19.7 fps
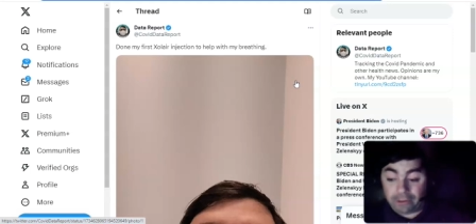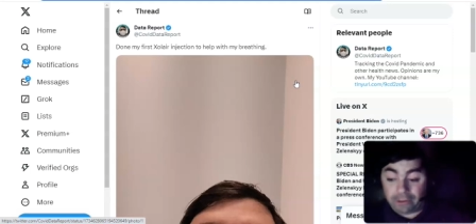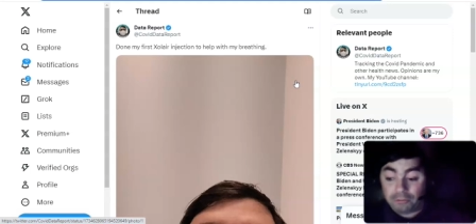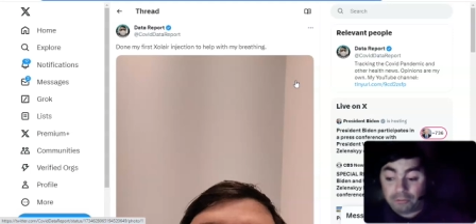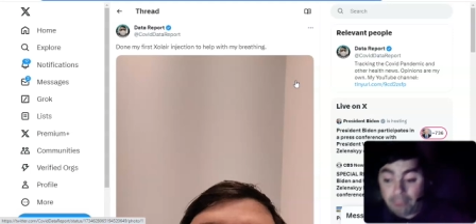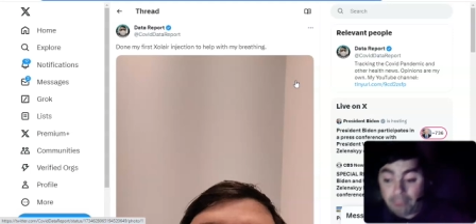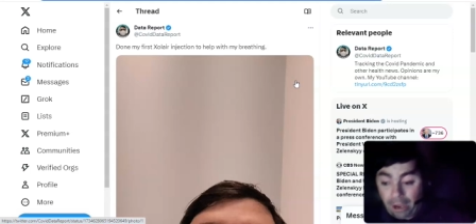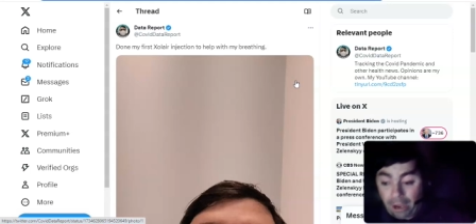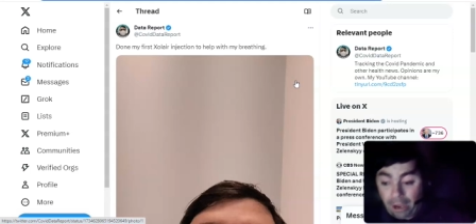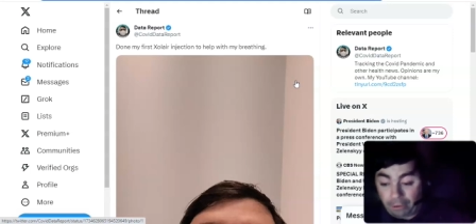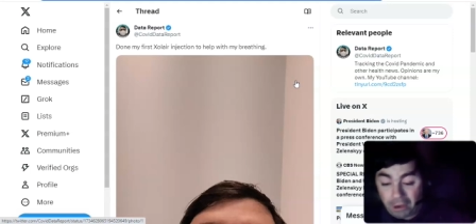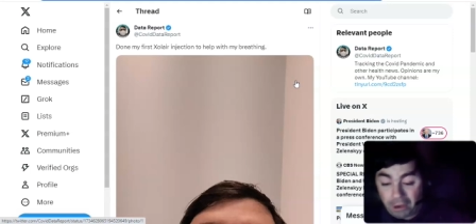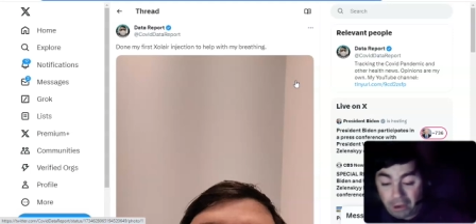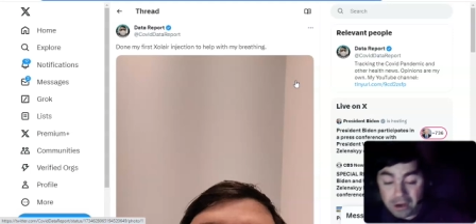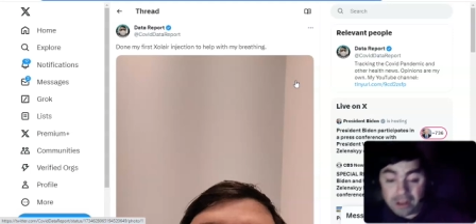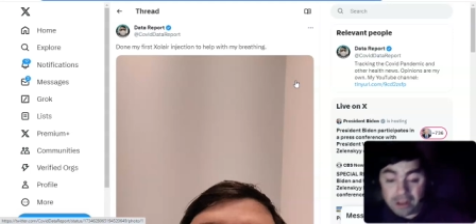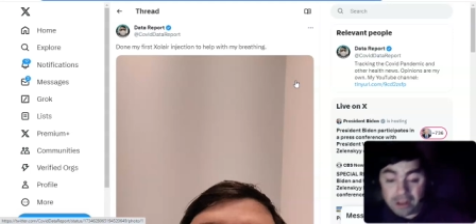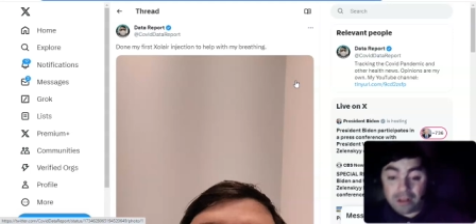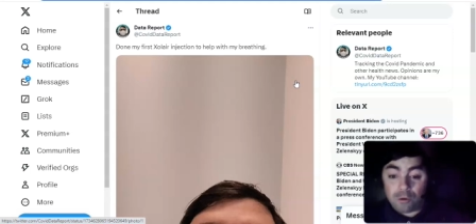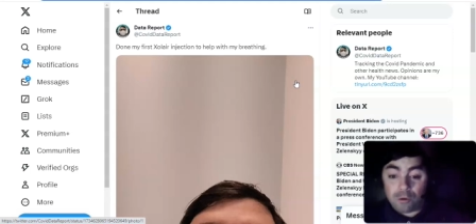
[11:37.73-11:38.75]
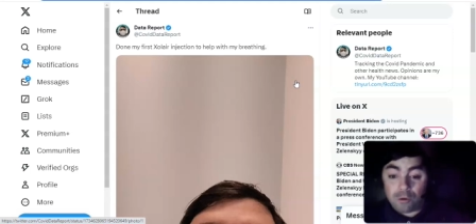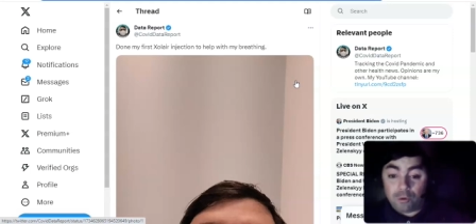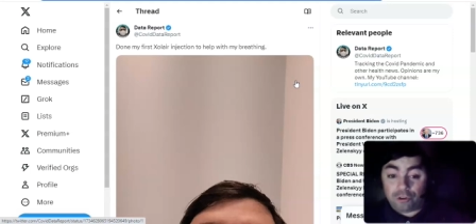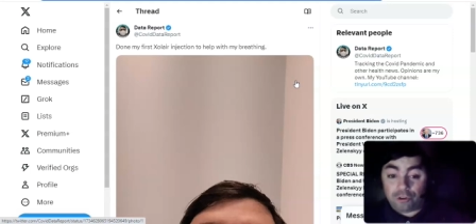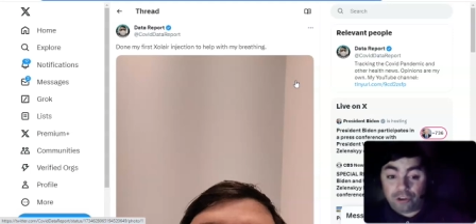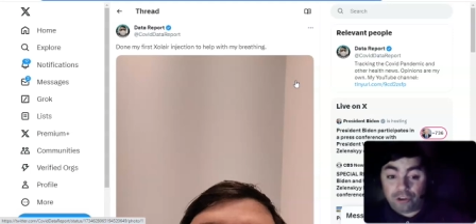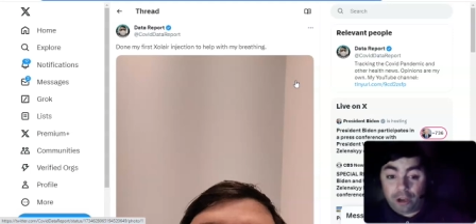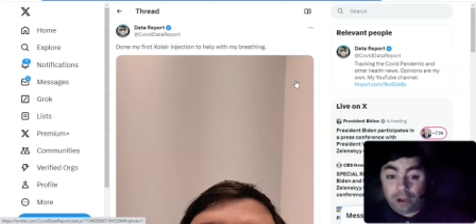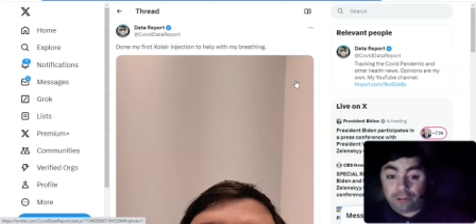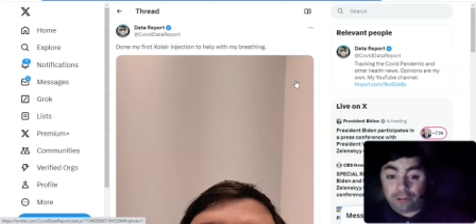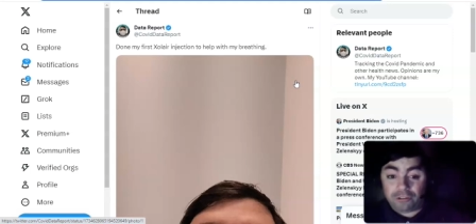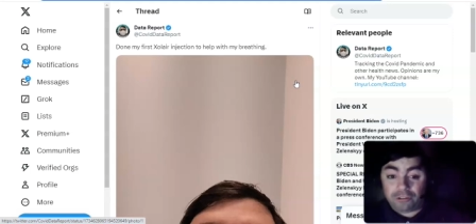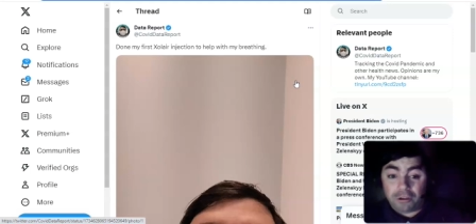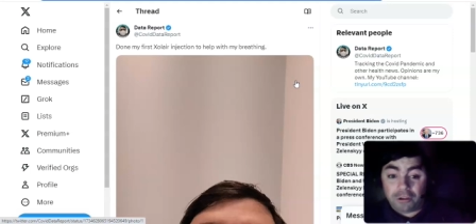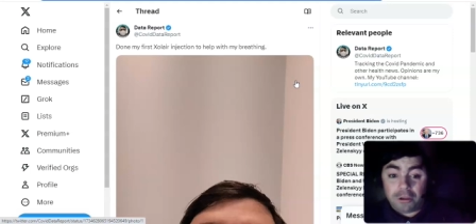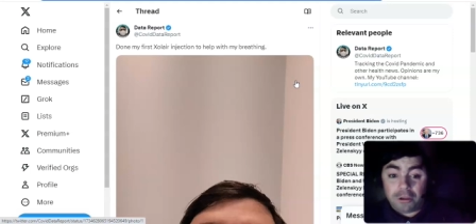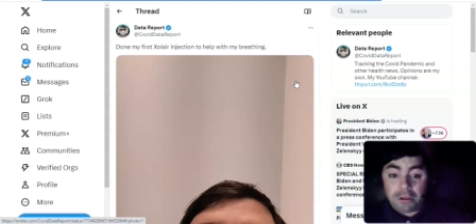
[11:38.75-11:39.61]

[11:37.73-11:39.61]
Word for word: It's moderate, which does